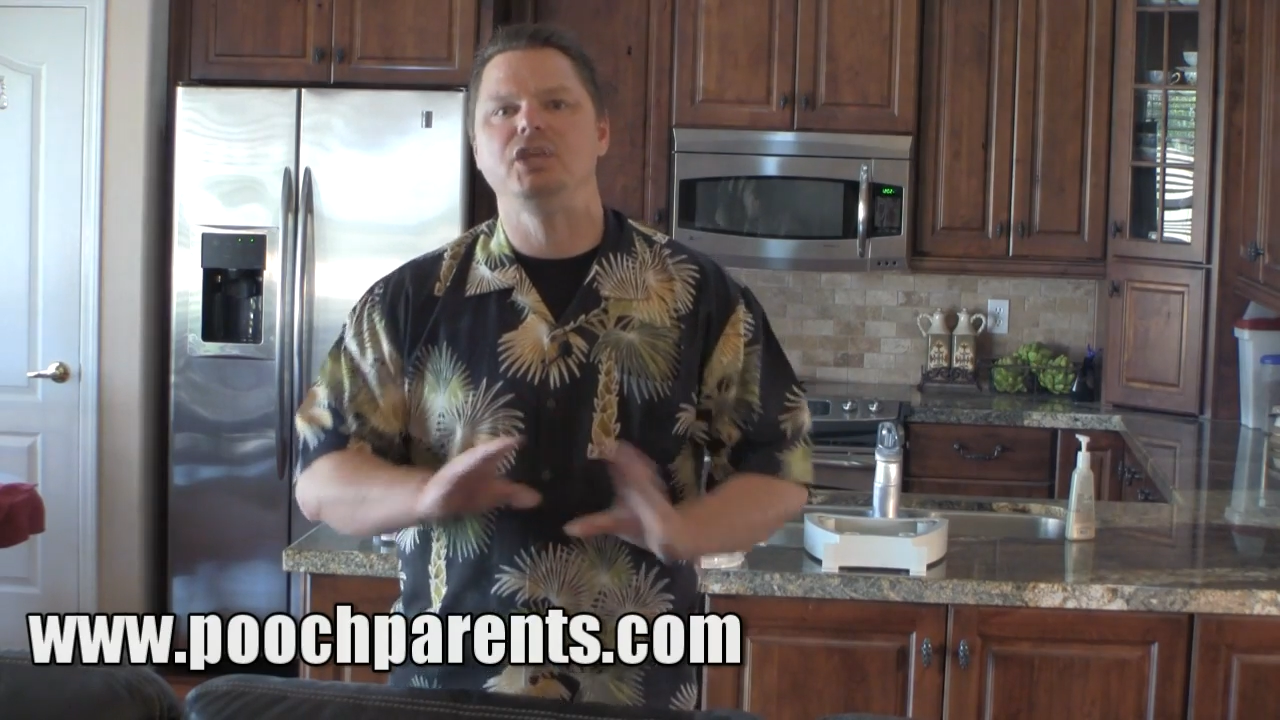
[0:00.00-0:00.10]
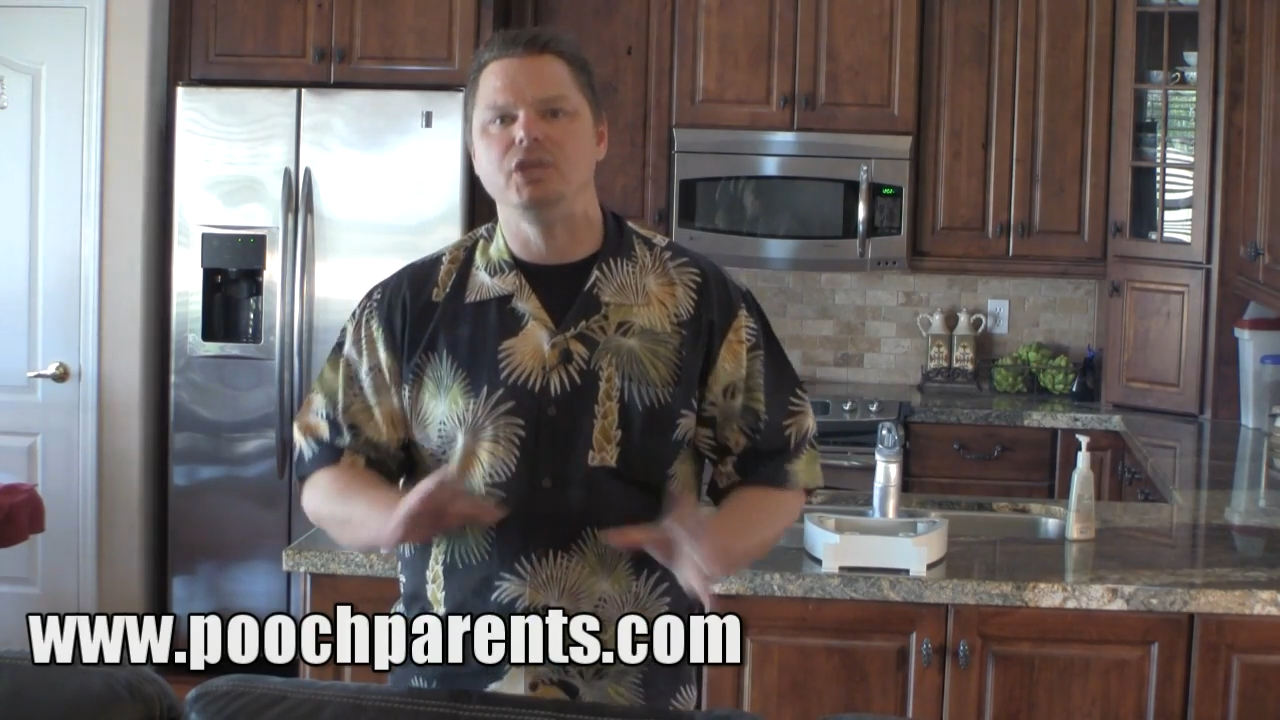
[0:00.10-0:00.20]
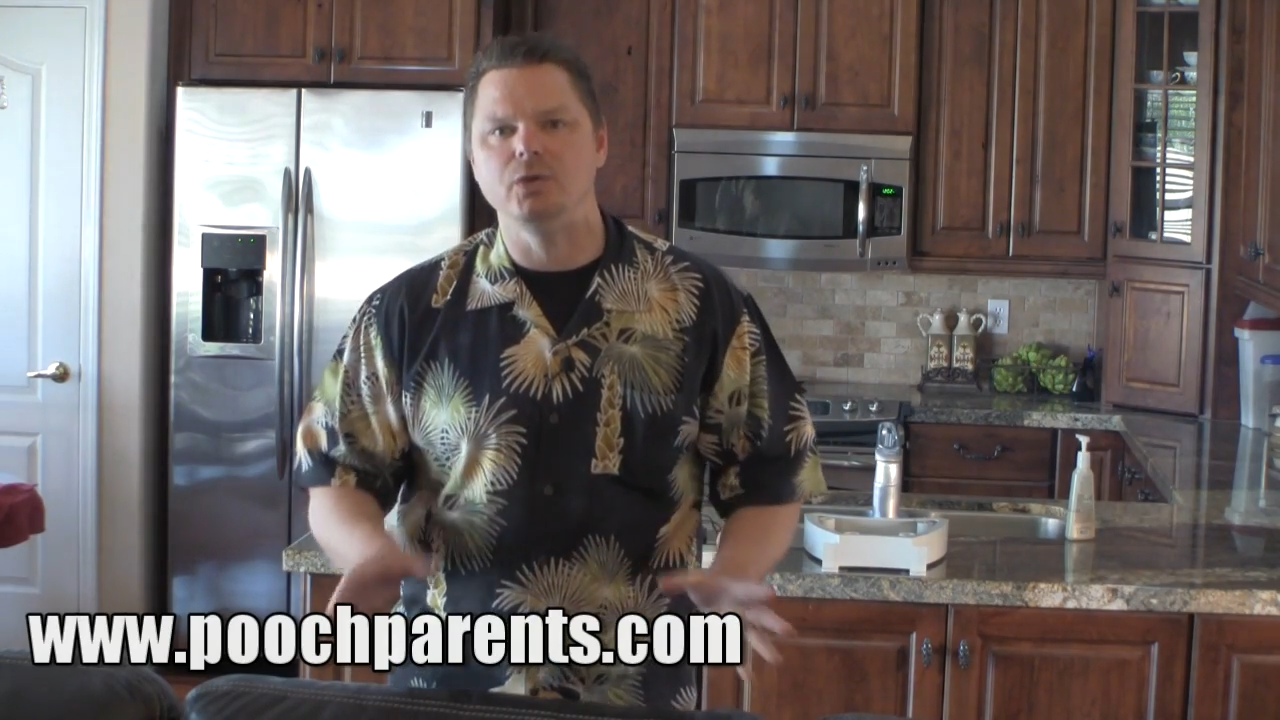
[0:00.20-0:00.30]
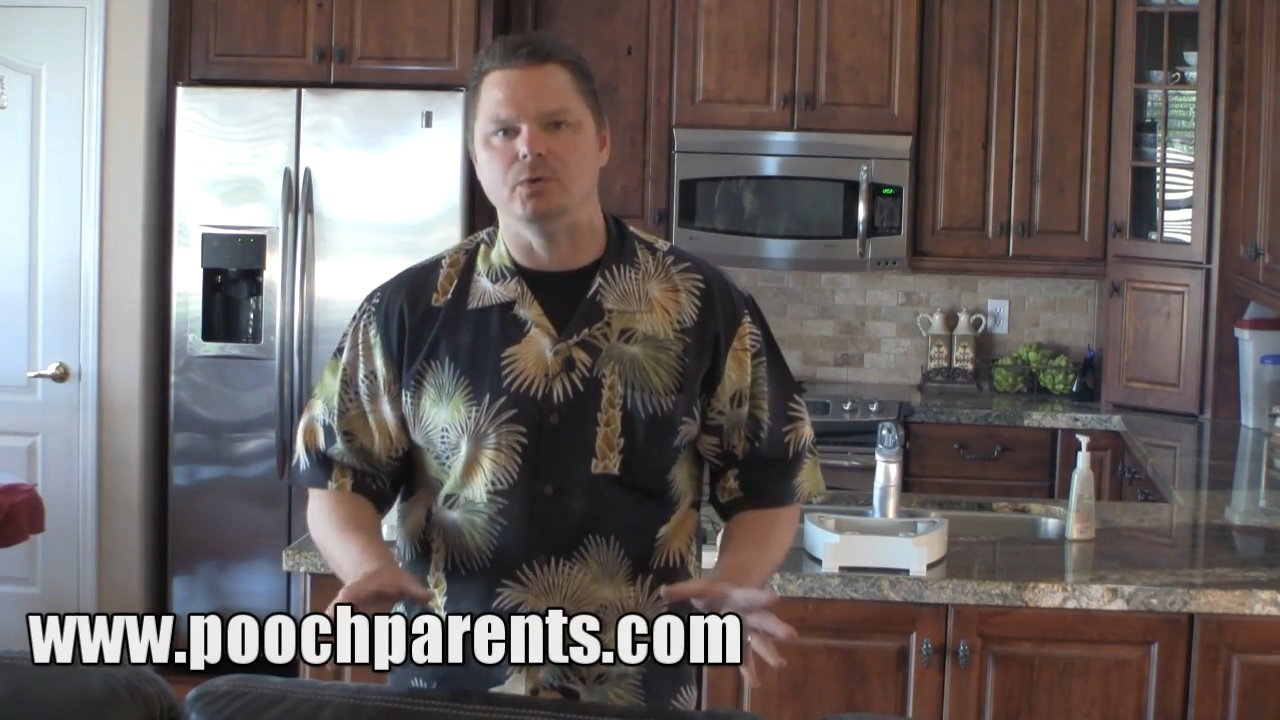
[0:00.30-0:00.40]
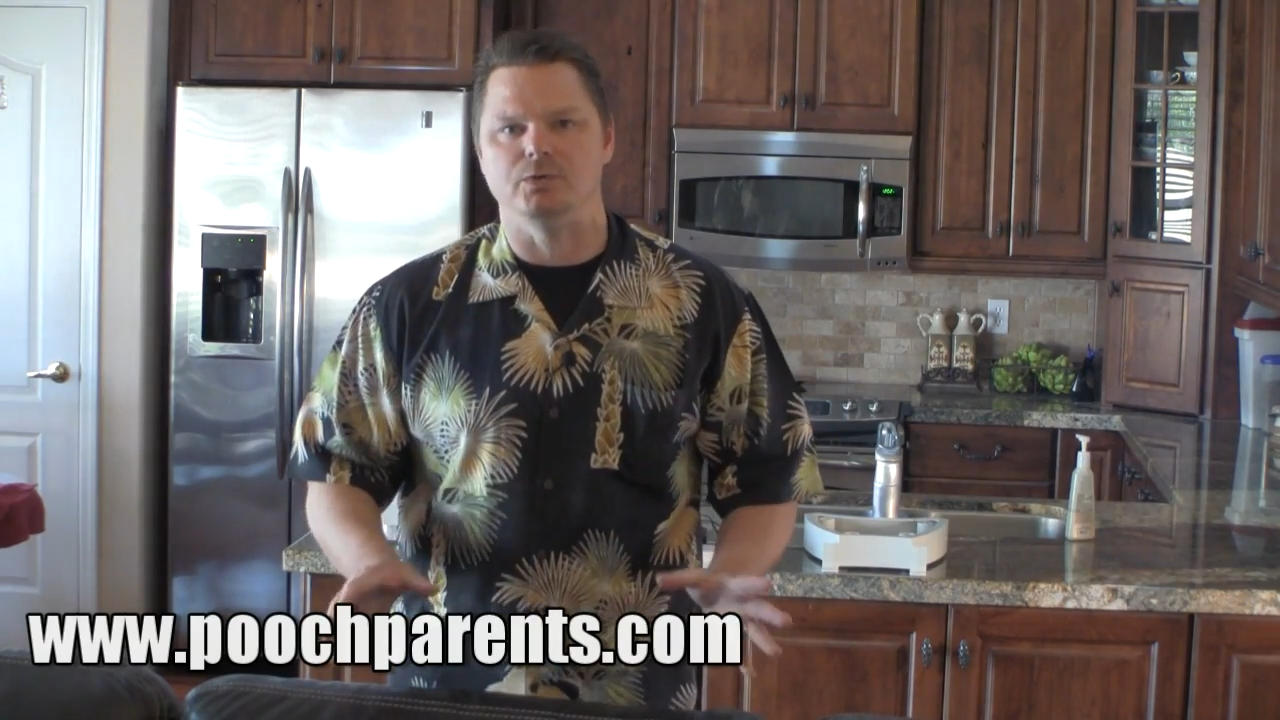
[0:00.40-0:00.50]

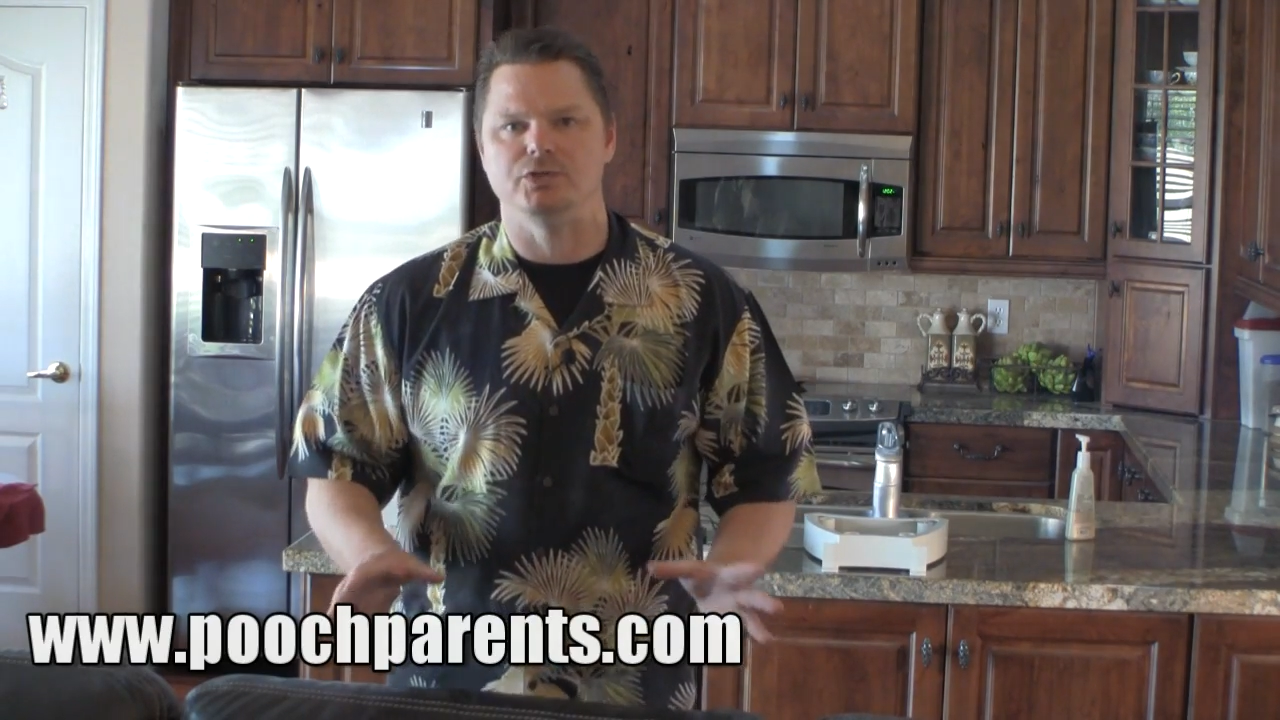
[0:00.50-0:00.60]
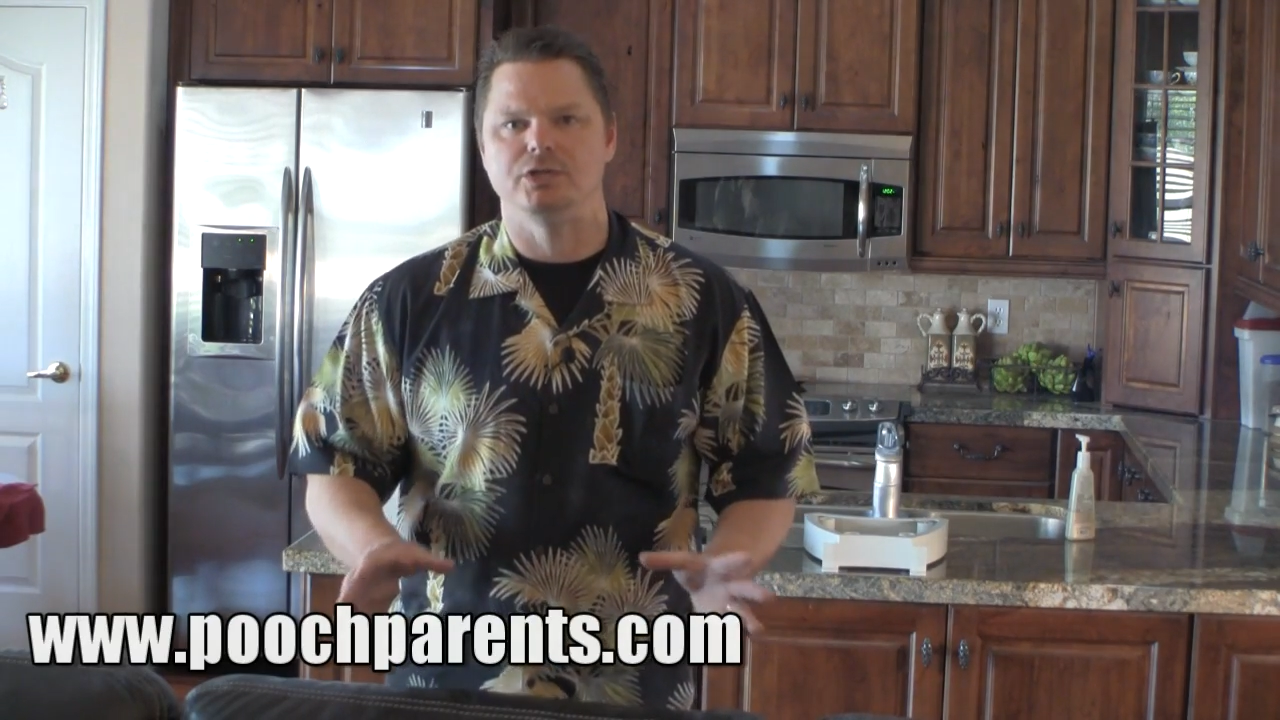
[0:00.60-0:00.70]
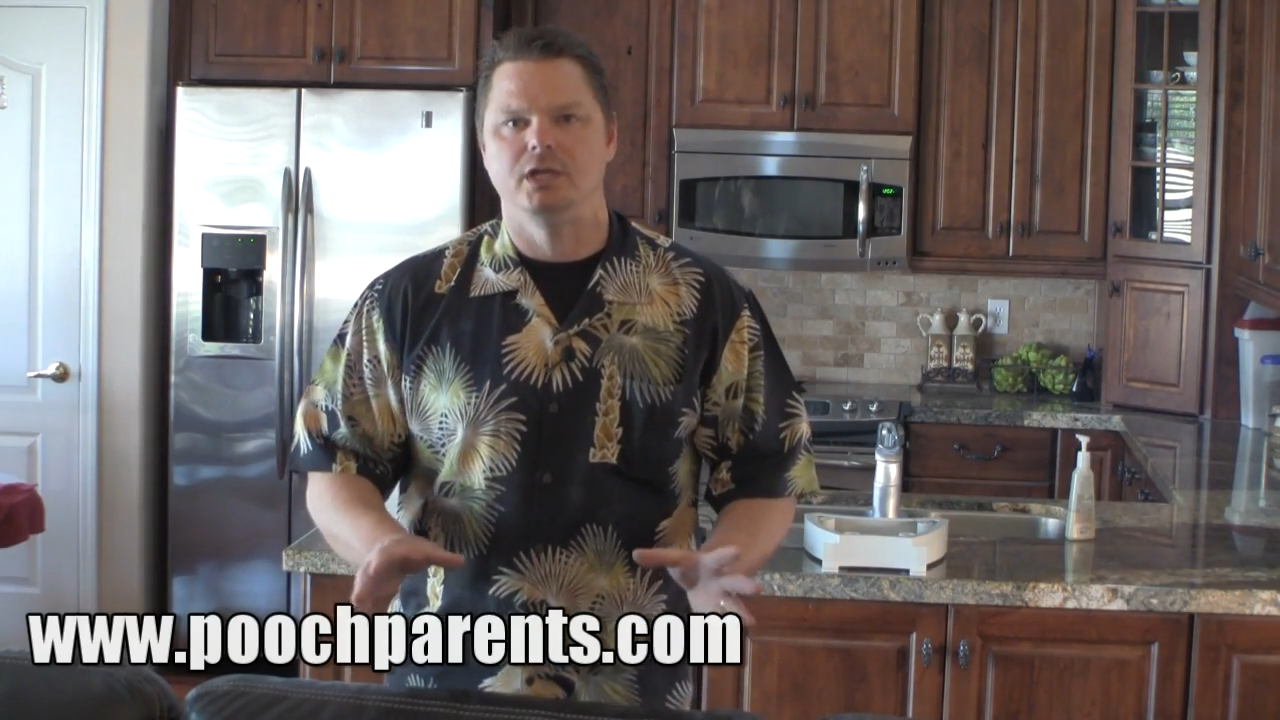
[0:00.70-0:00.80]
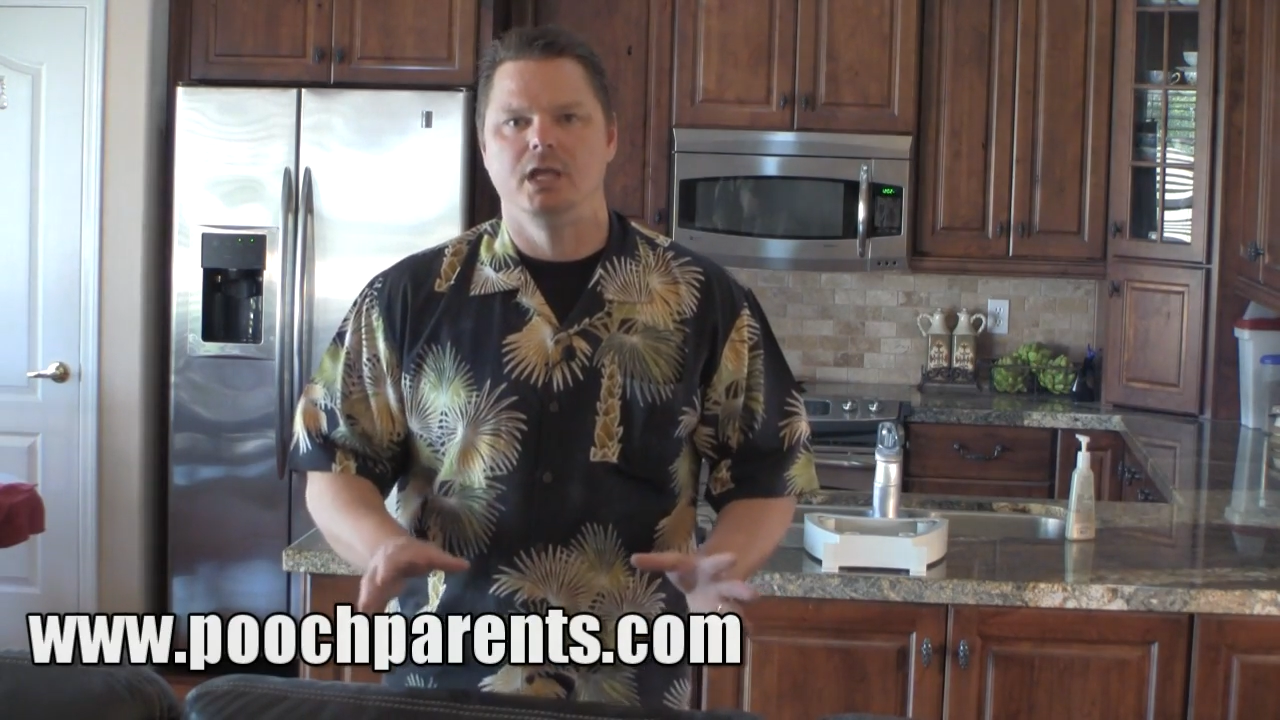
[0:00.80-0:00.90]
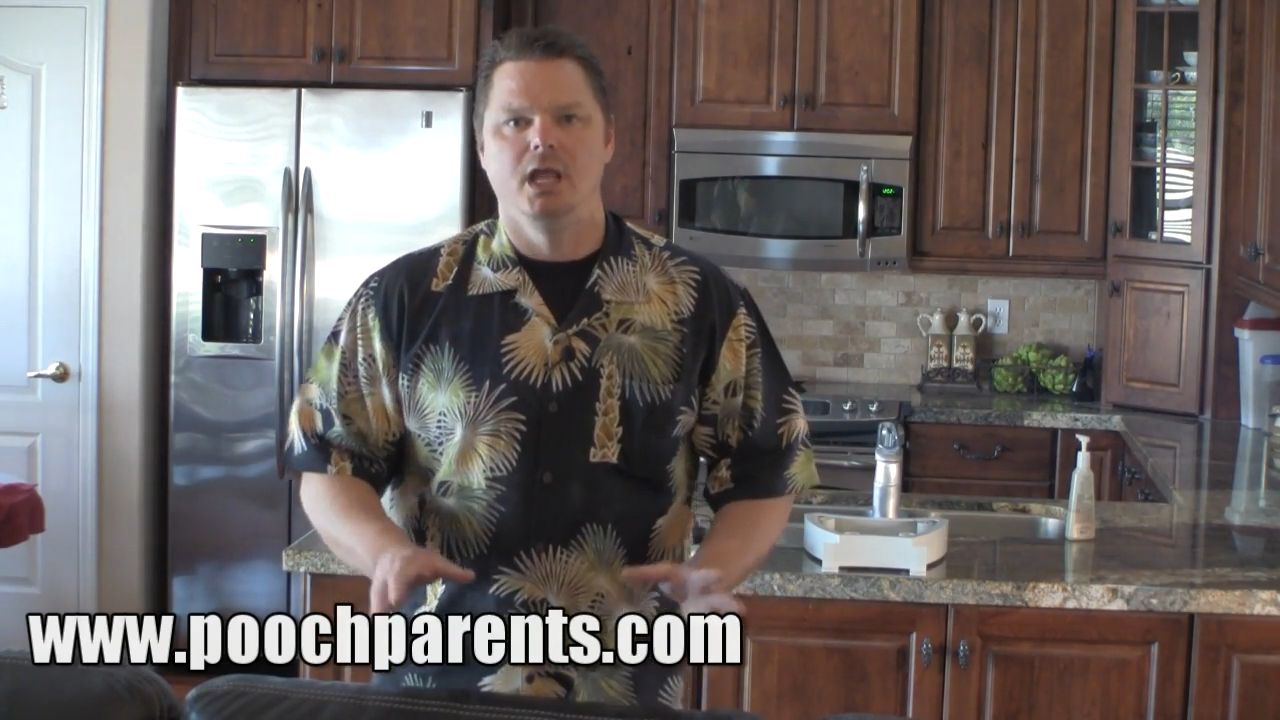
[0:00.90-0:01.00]
huge.